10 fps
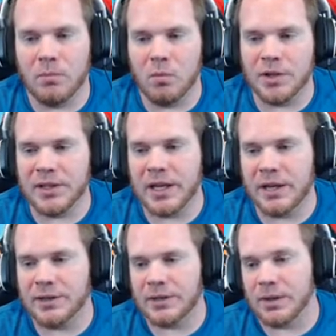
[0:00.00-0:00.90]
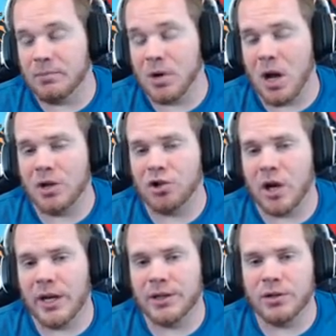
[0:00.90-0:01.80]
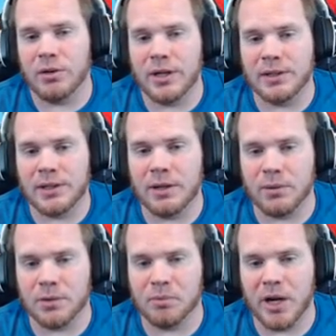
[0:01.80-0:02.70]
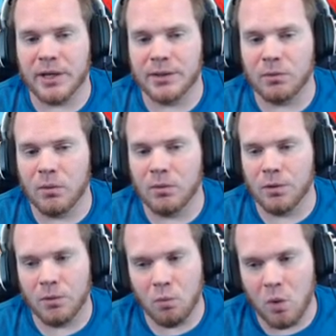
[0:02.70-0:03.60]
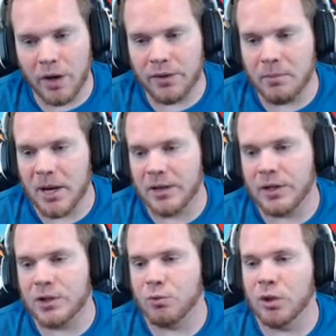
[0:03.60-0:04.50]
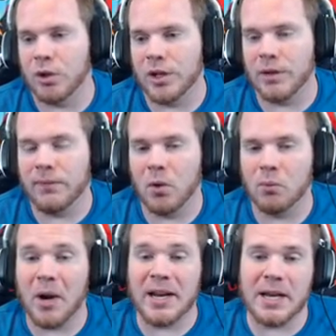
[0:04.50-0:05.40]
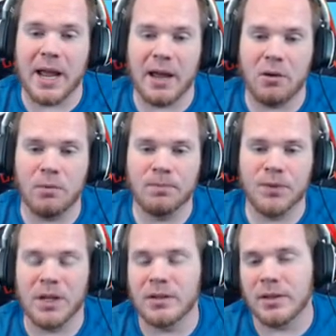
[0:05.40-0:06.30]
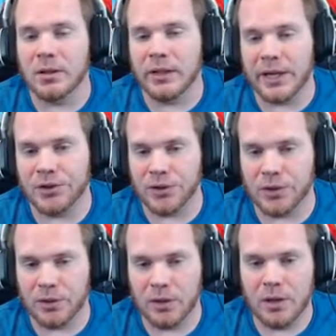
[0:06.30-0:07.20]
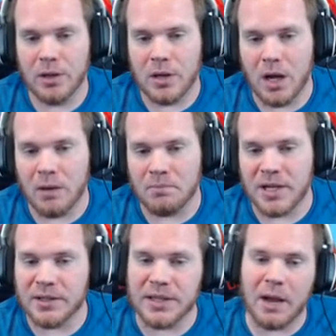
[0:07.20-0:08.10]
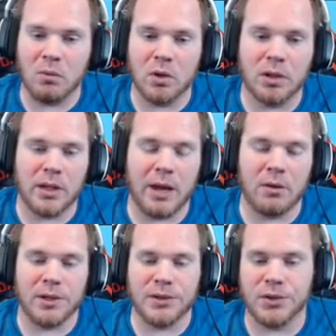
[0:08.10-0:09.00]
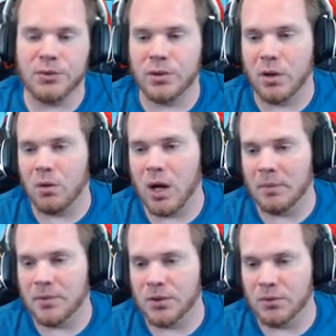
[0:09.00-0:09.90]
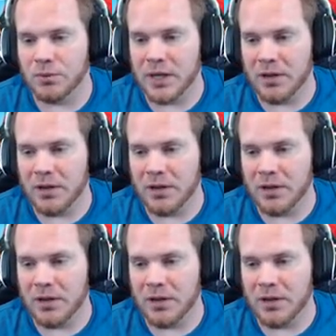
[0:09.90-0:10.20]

once again, since I'm not trying to do any sequence breaks, one of the main things we're looking for right now is the lantern. Because that will allow us to go up to Death